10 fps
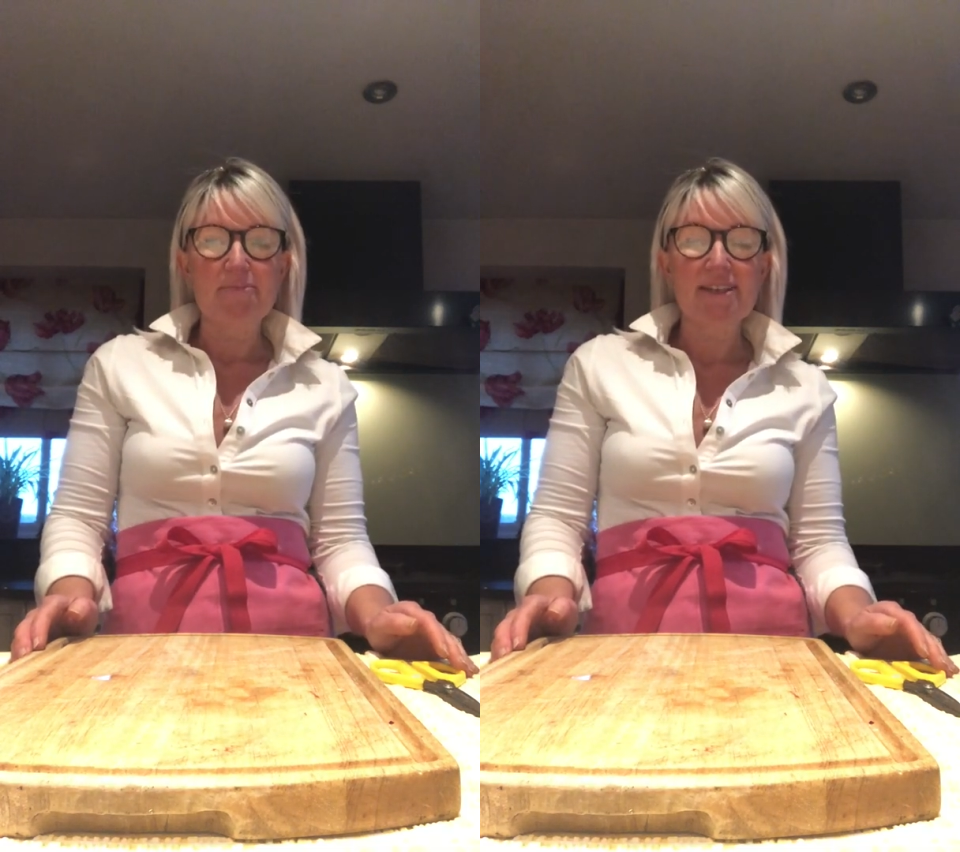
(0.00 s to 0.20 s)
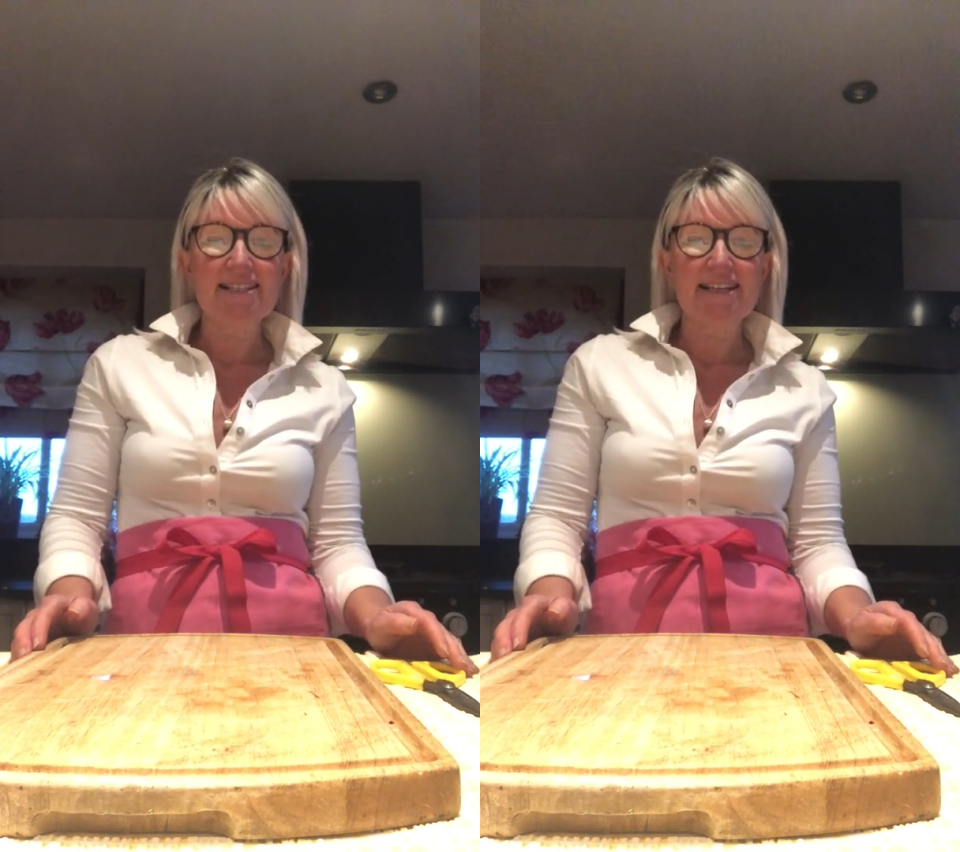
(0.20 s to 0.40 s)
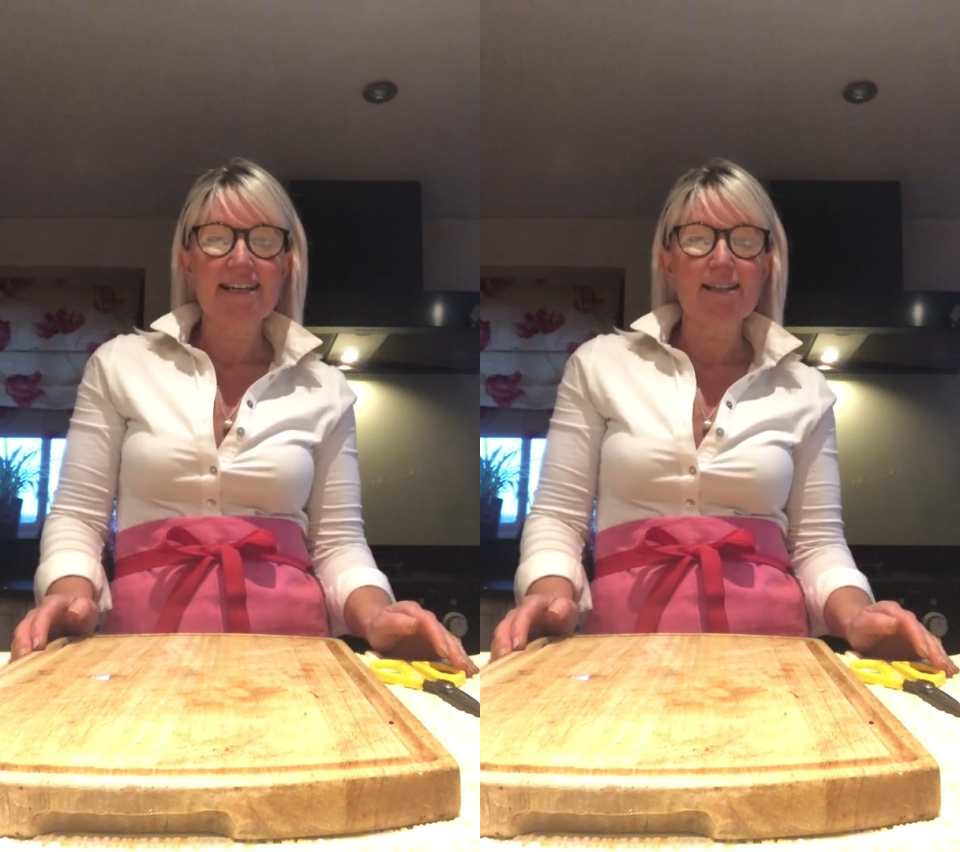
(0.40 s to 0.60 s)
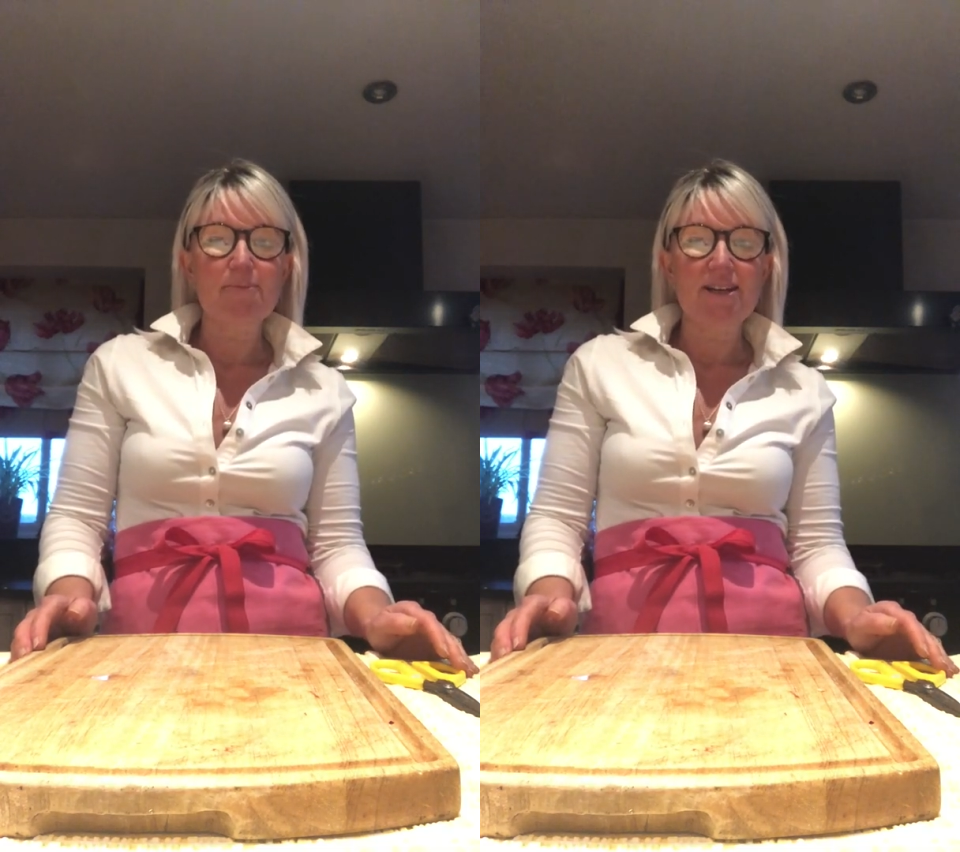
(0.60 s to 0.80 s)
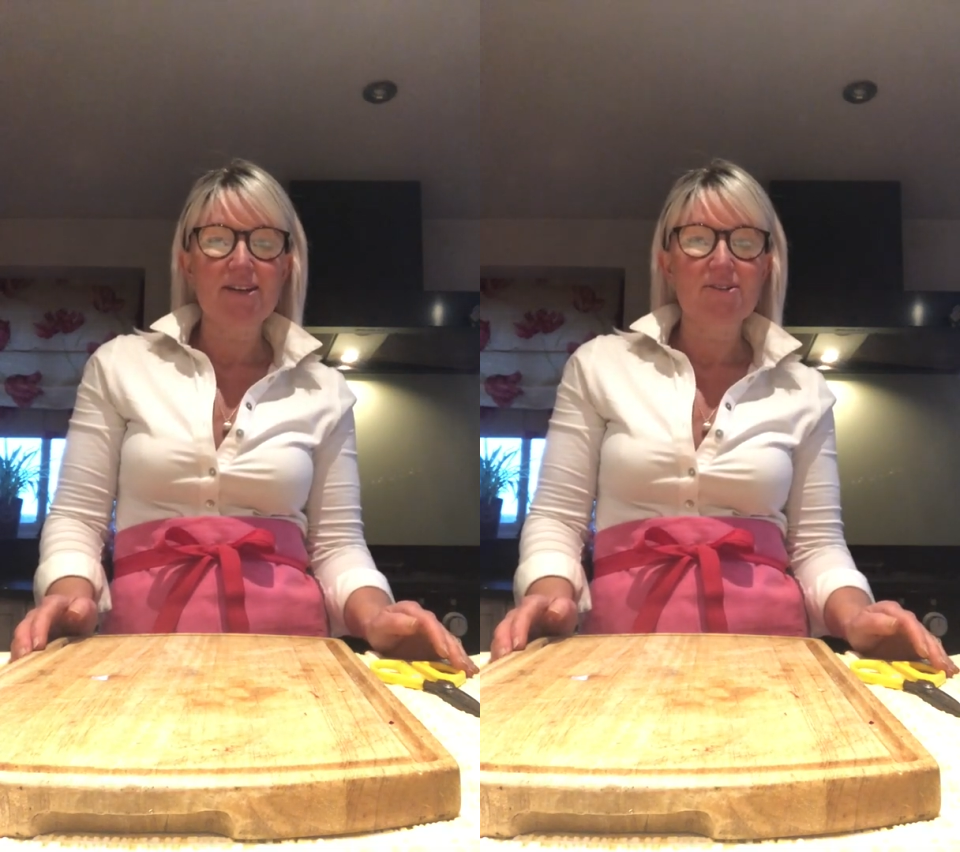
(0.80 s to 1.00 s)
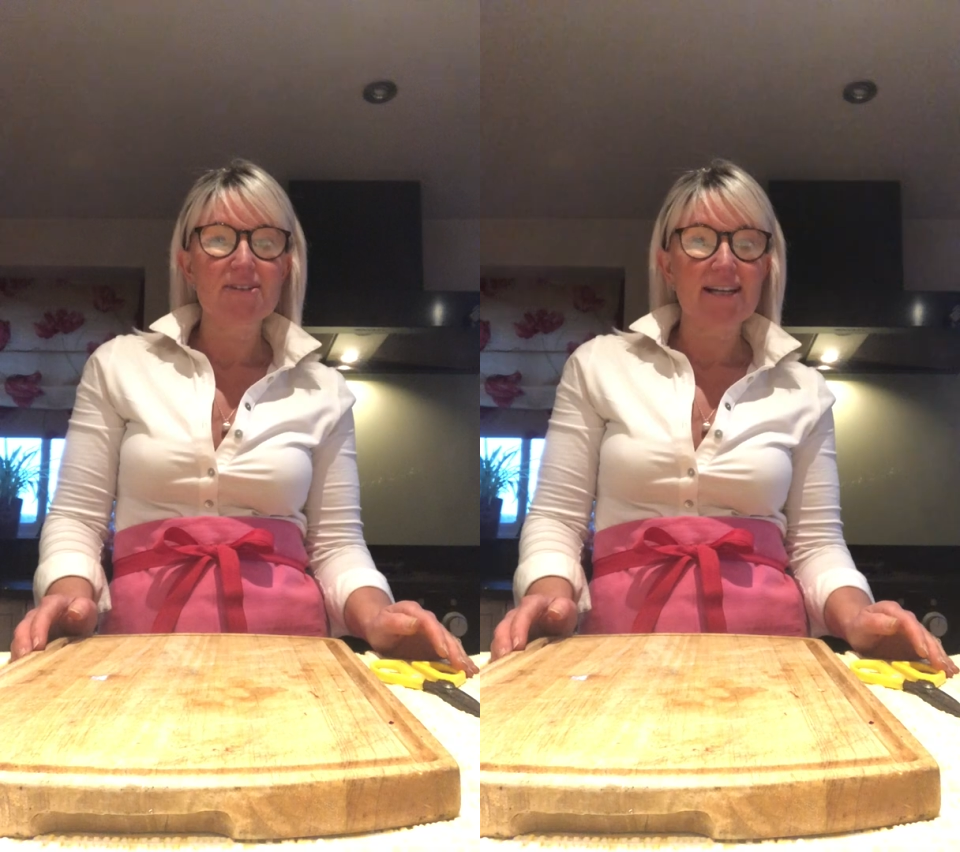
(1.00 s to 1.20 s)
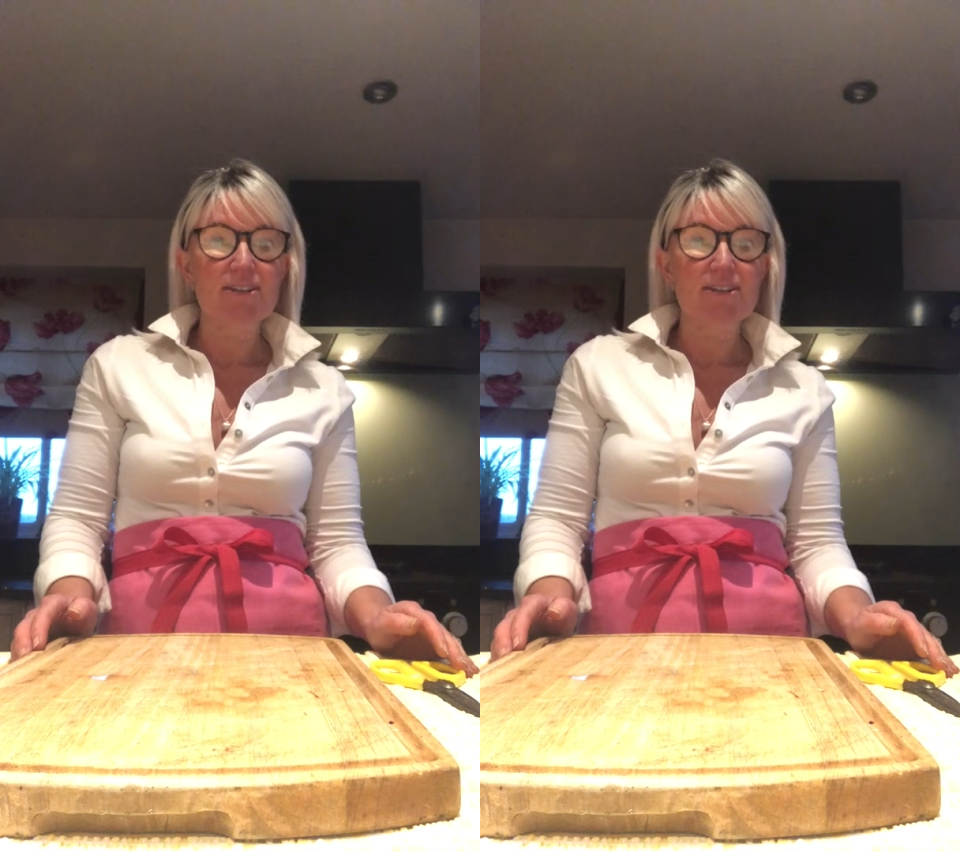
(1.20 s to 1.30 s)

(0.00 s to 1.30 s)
This can either be used